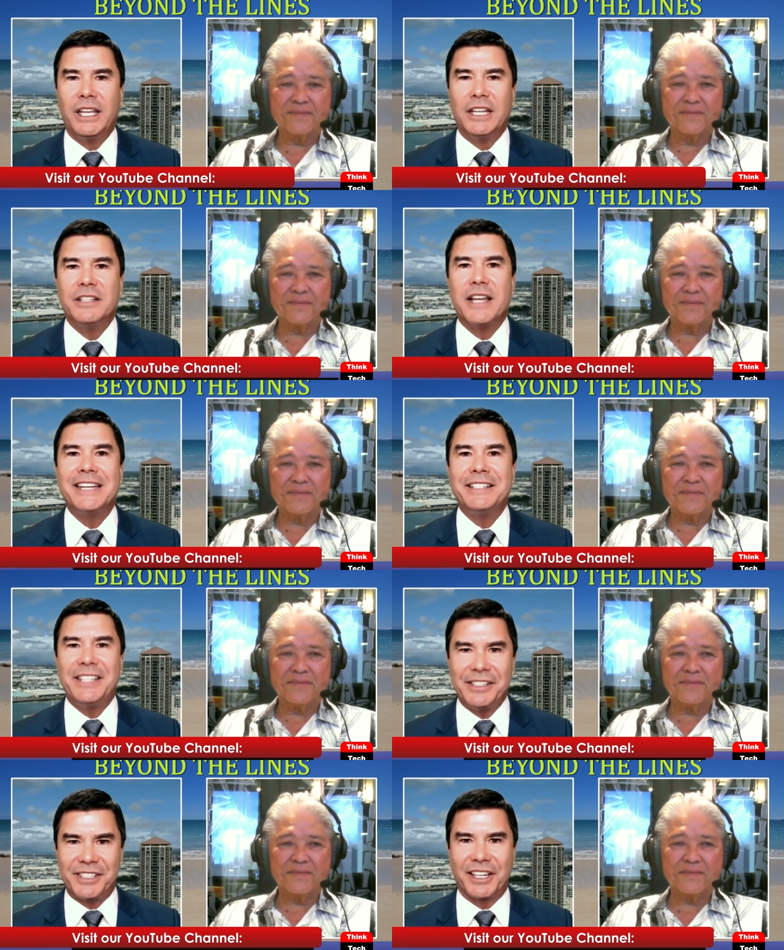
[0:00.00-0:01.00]
Speaker 1: in
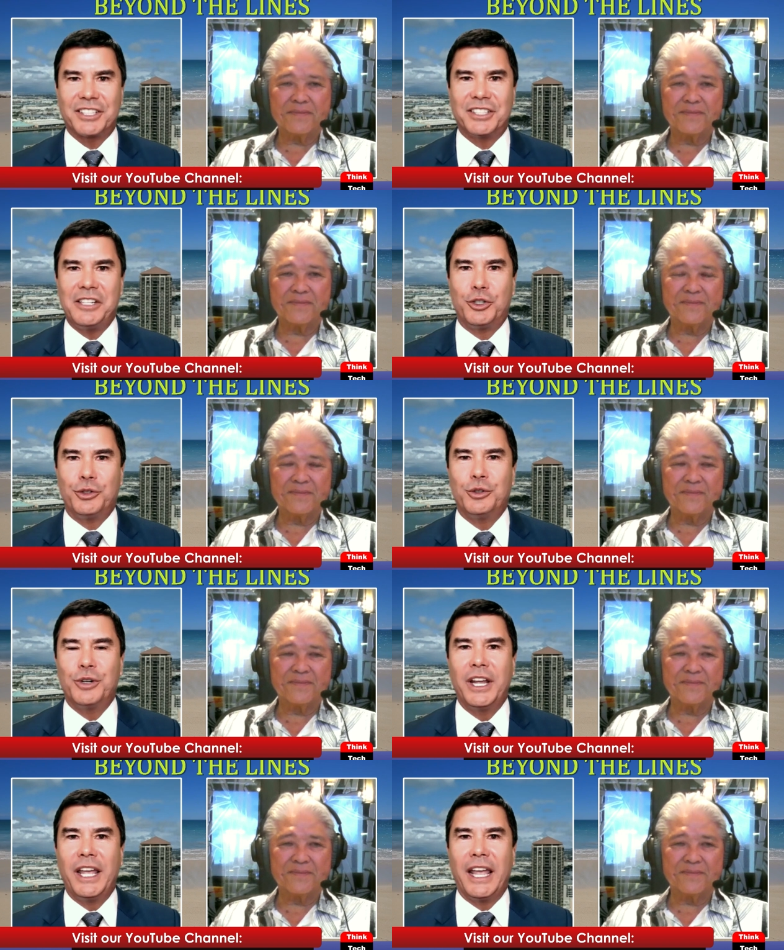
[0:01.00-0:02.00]
1962.
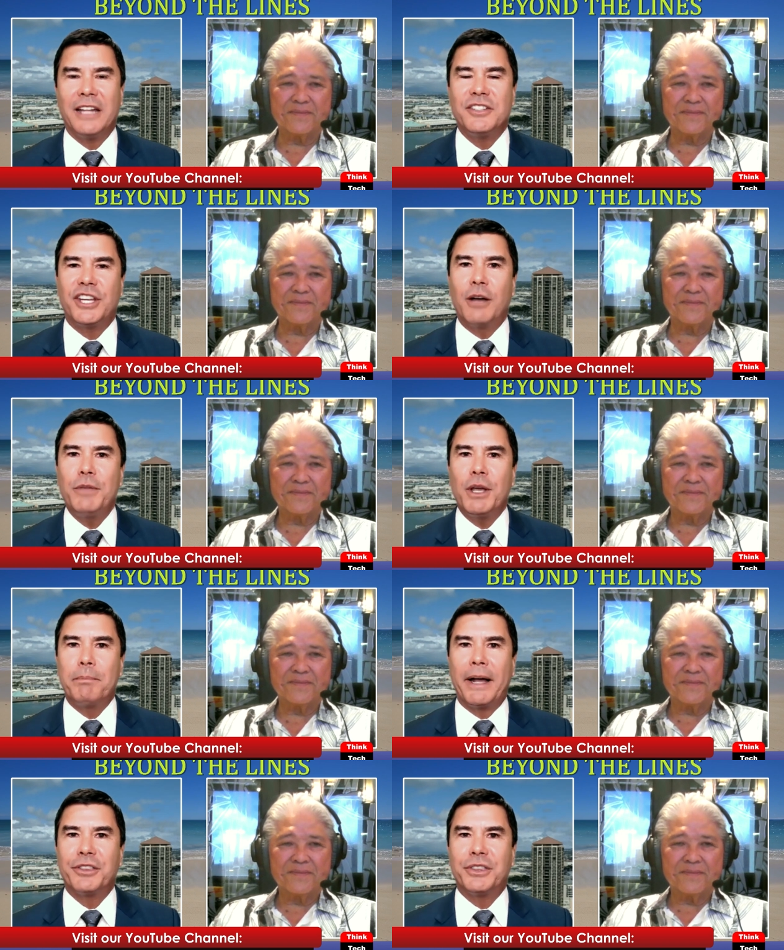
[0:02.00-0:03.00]
And tell me
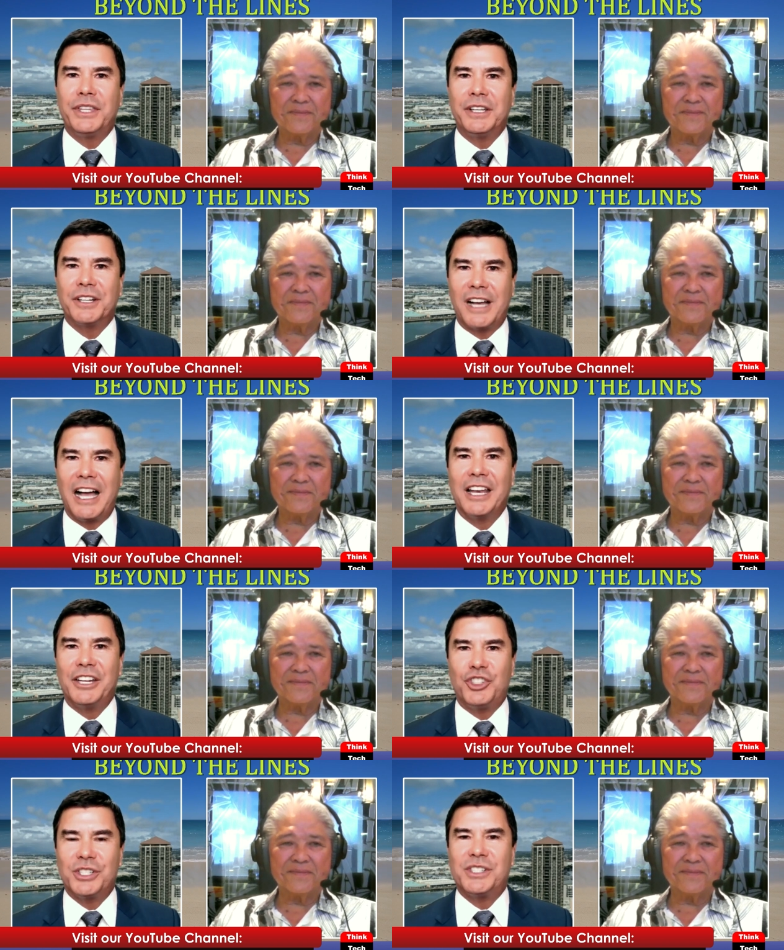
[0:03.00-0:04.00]
about the
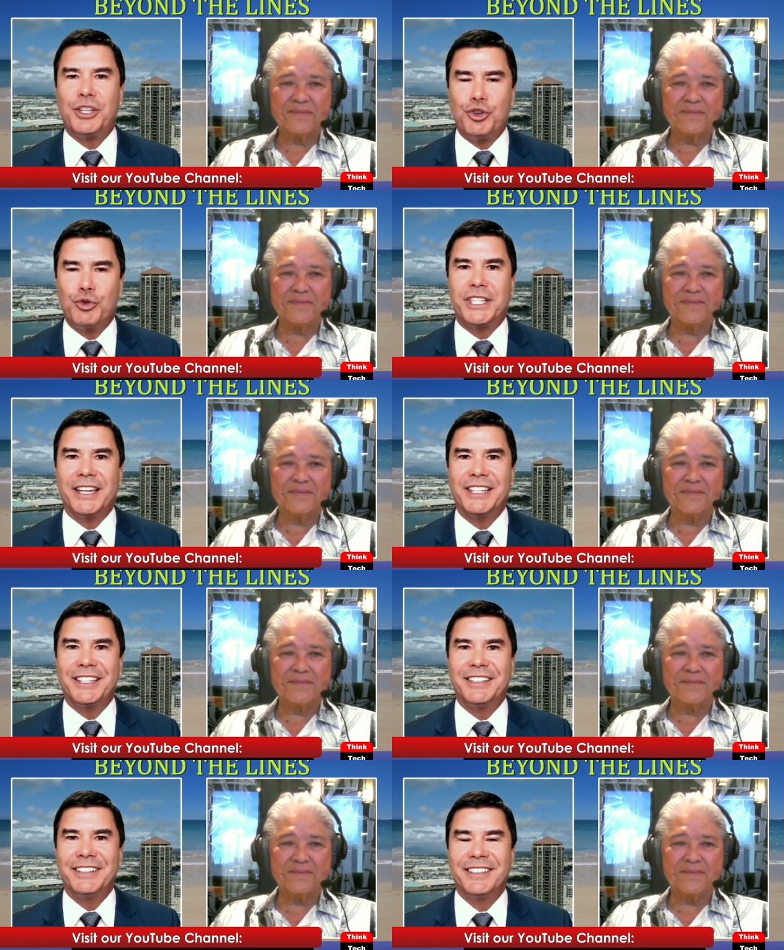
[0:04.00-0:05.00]
colleges that you attended.
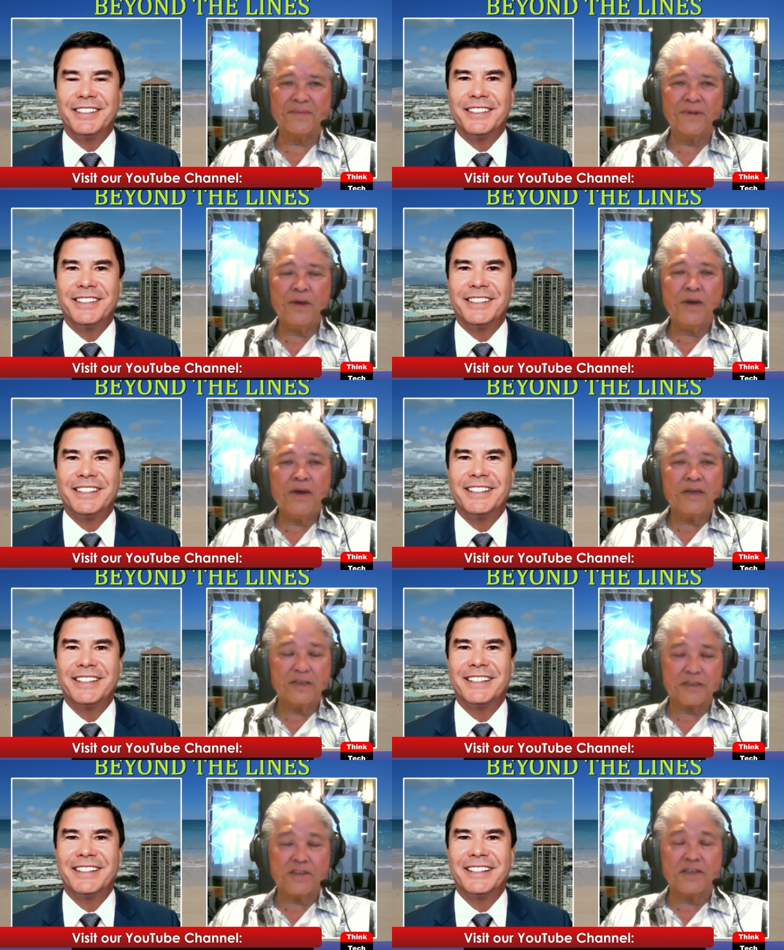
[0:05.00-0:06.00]

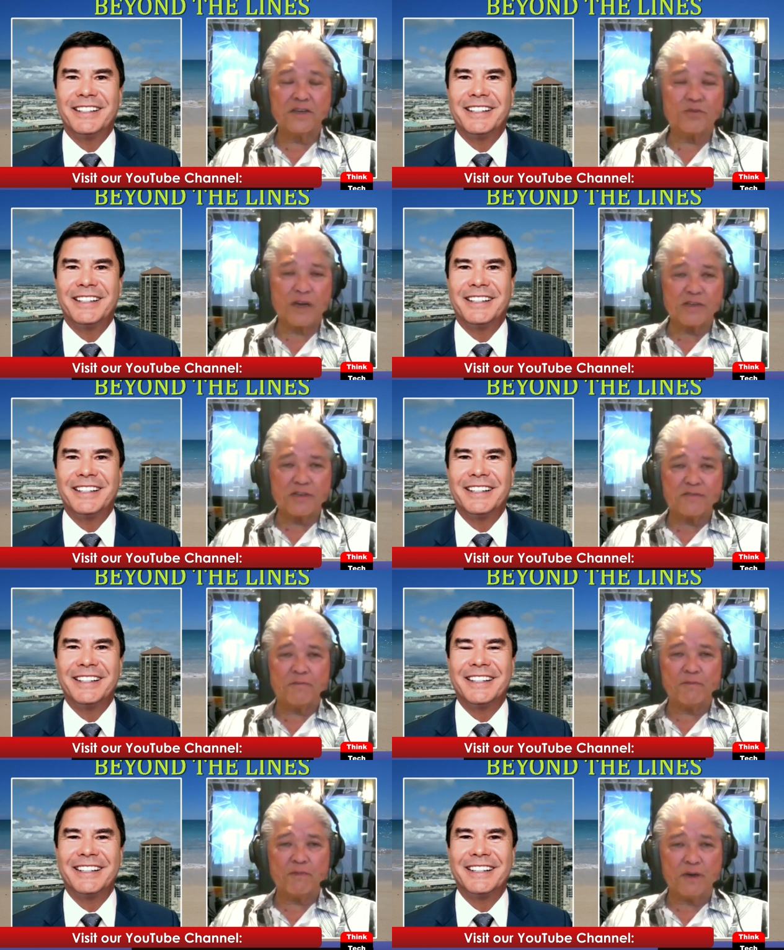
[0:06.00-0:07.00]
Speaker 2: Yes, I did graduate
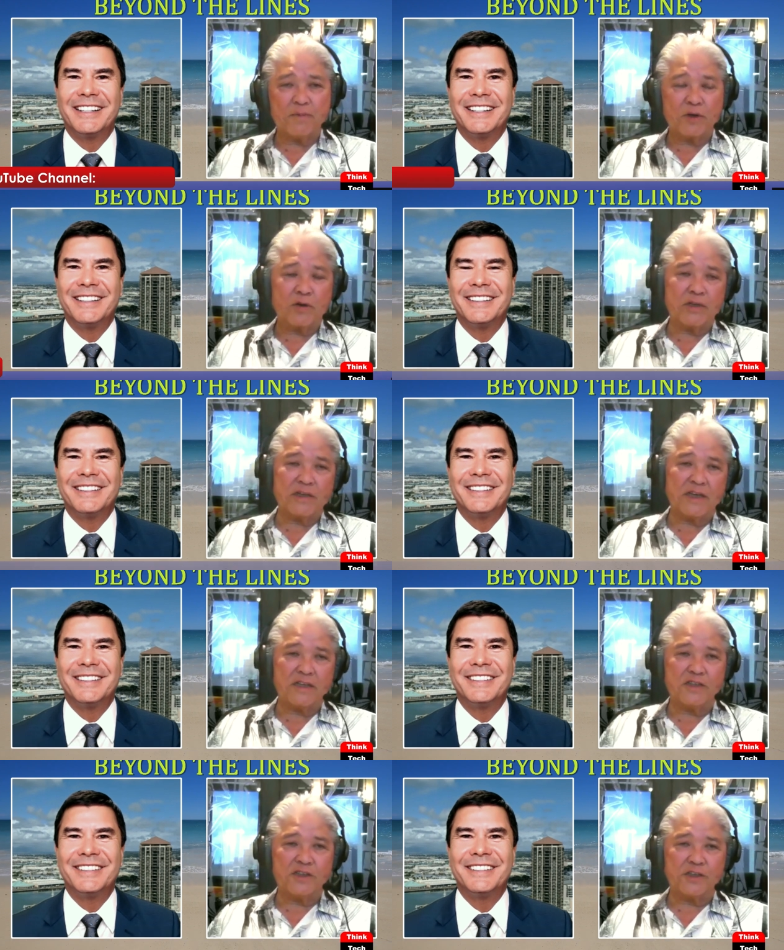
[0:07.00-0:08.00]
from Punahou
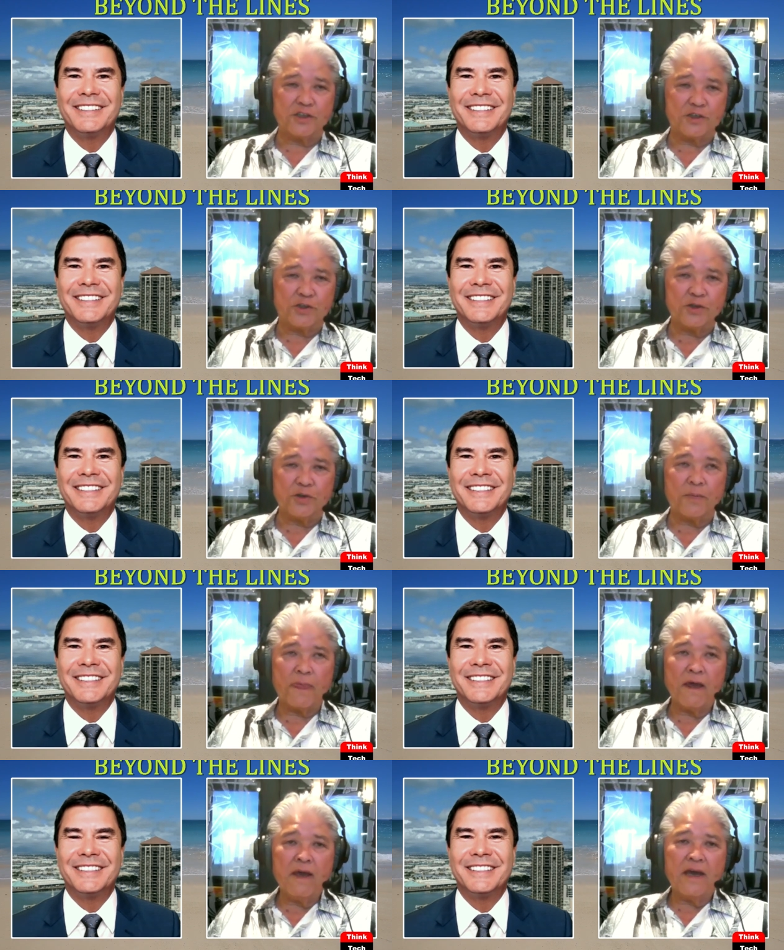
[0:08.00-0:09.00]
in 1962.
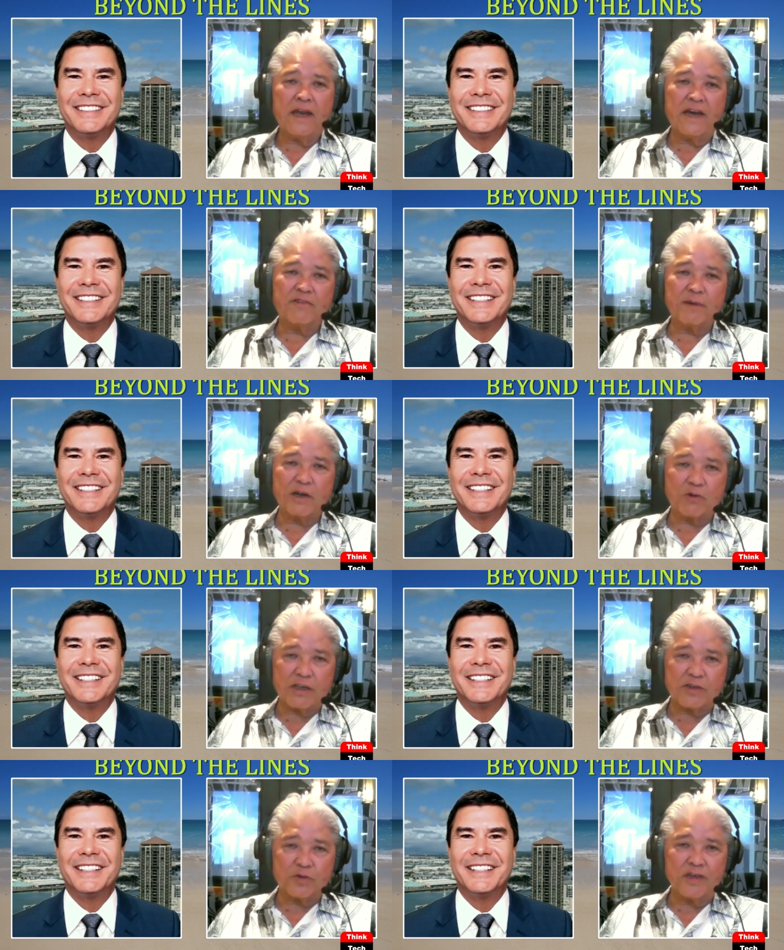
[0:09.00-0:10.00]
And after my
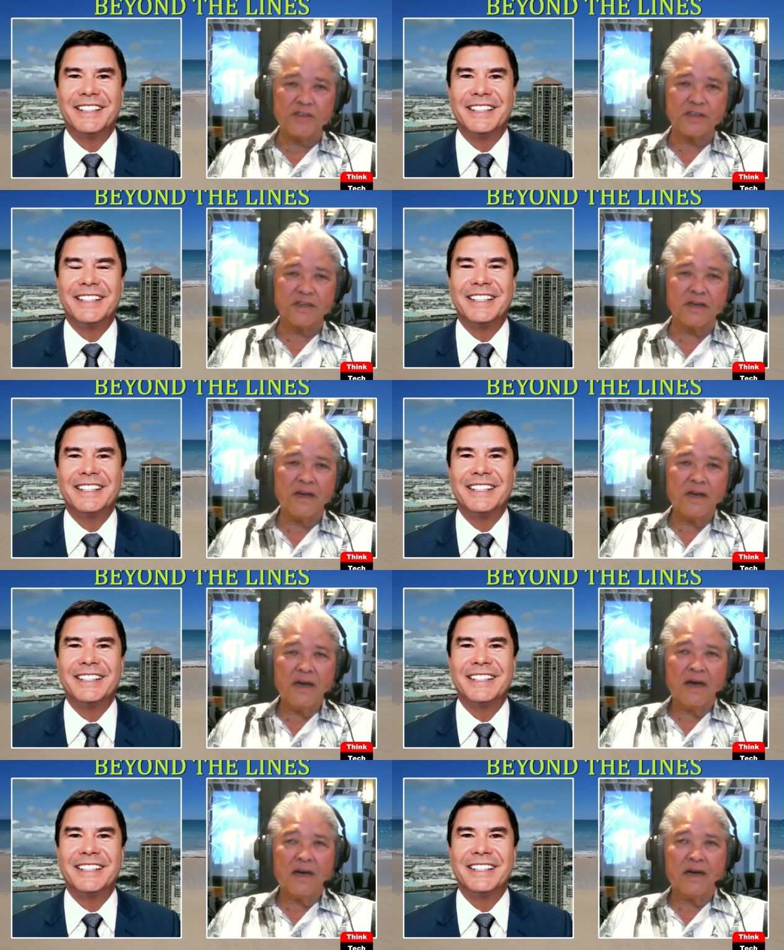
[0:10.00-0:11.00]
graduation,
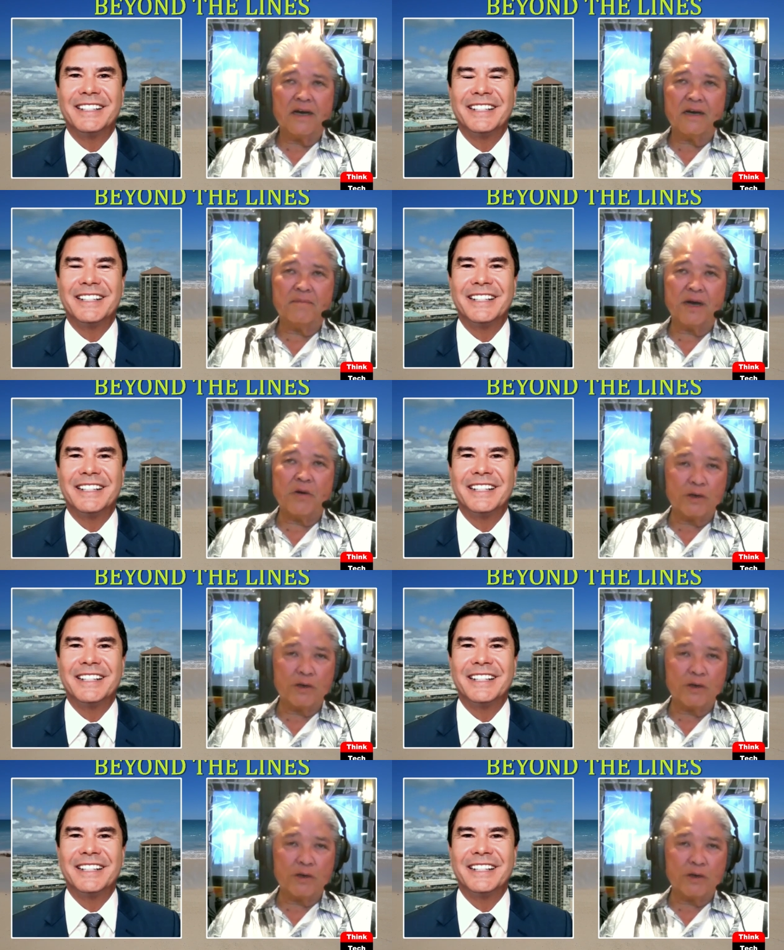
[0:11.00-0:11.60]
I